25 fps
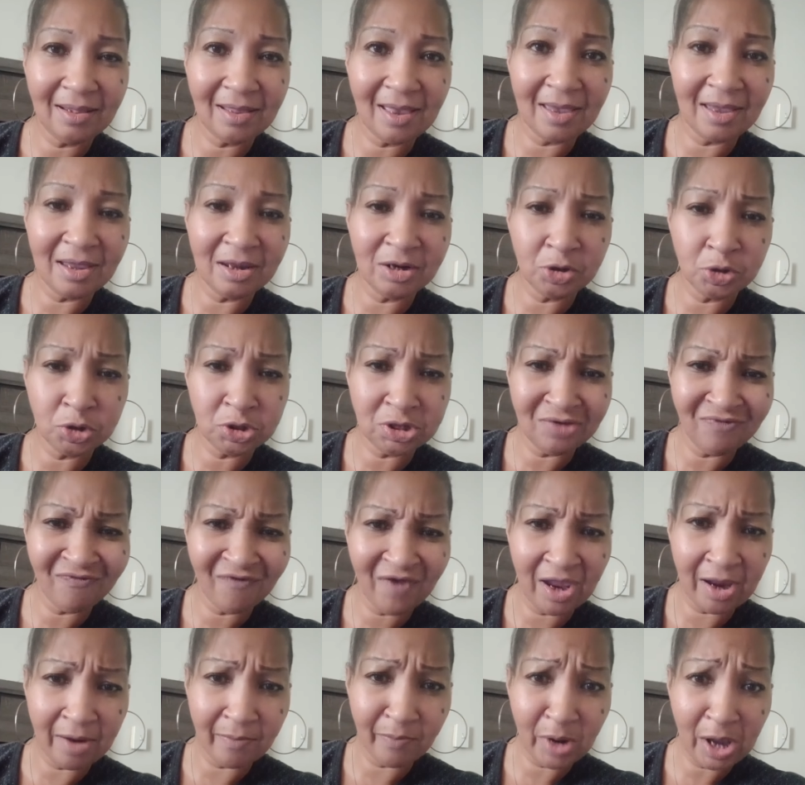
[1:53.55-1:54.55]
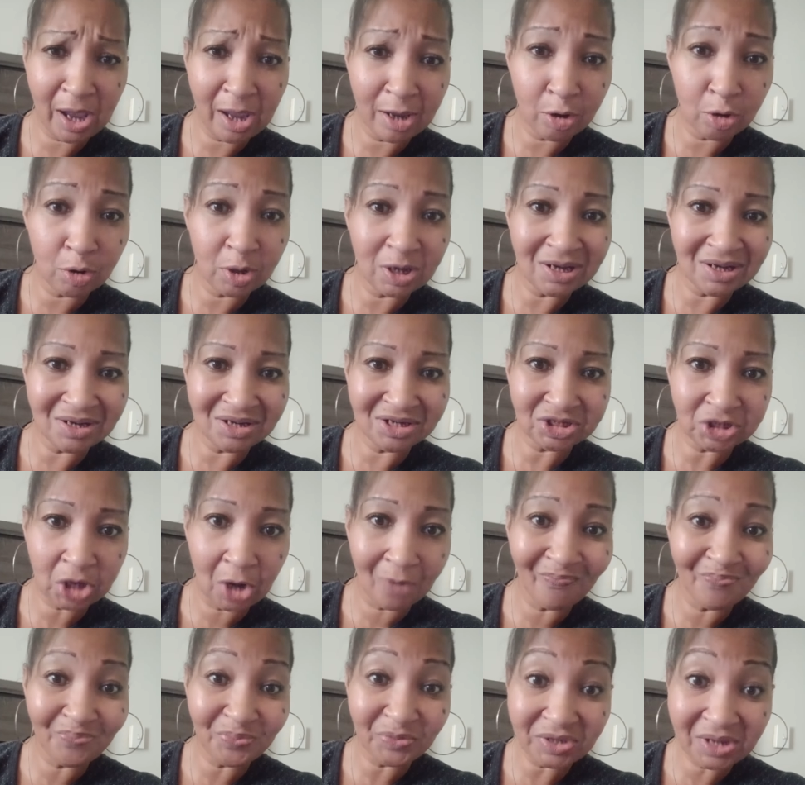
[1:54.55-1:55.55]
the energy vampire-ish
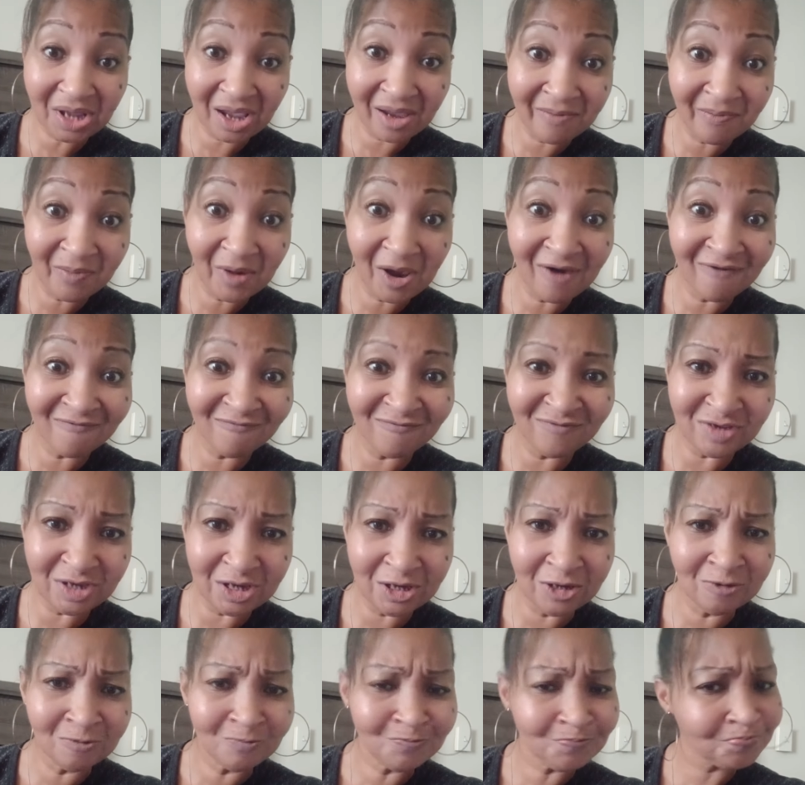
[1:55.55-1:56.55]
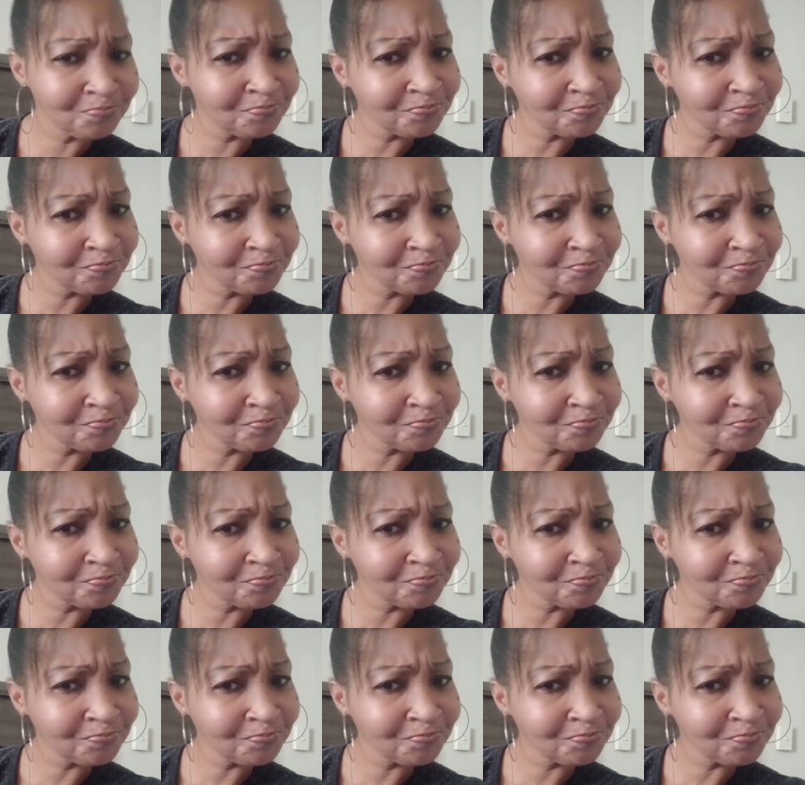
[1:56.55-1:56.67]
type of deal.